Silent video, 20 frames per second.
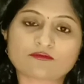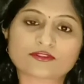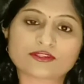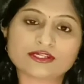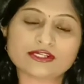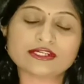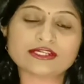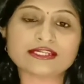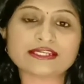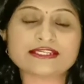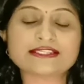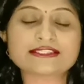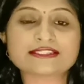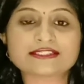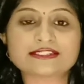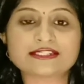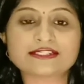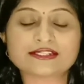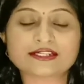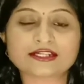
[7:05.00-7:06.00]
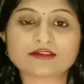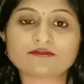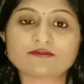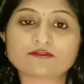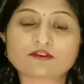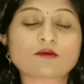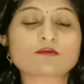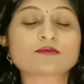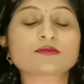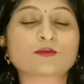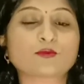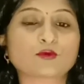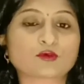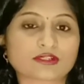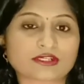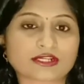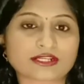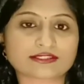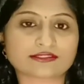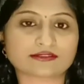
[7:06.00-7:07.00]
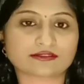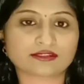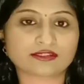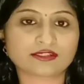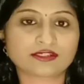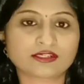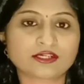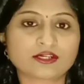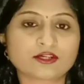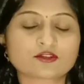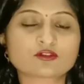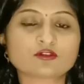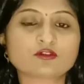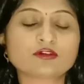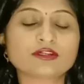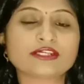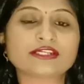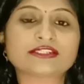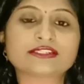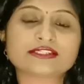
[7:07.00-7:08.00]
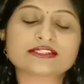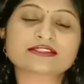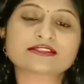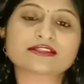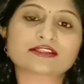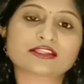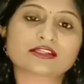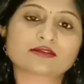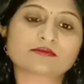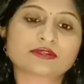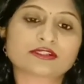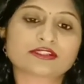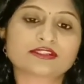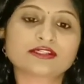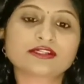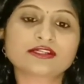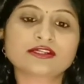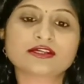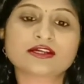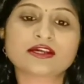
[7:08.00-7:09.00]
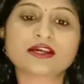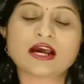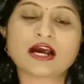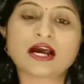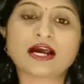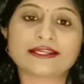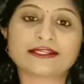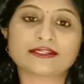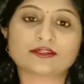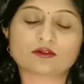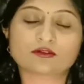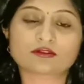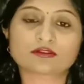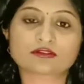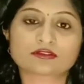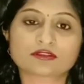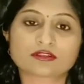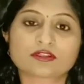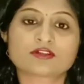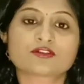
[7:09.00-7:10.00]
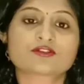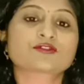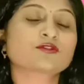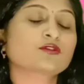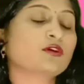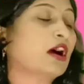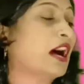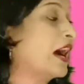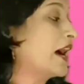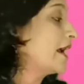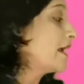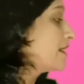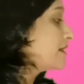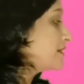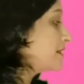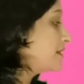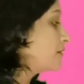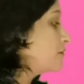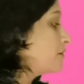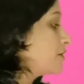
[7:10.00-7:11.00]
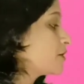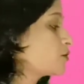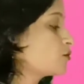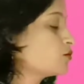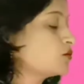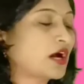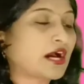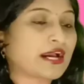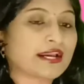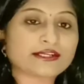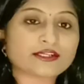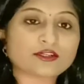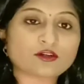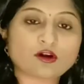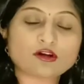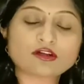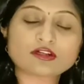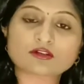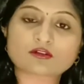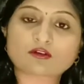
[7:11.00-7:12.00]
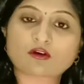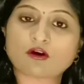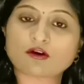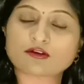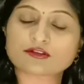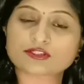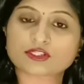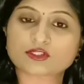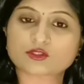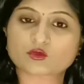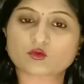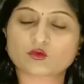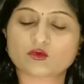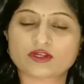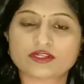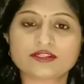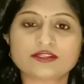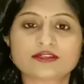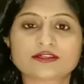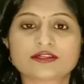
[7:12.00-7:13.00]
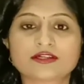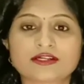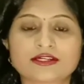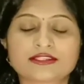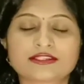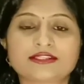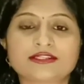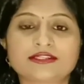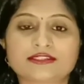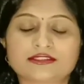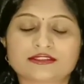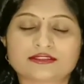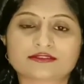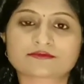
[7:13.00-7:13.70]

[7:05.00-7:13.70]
the incident ray from the polarizer. So it is nothing but the I naught. So I is equals to I naught cos square theta.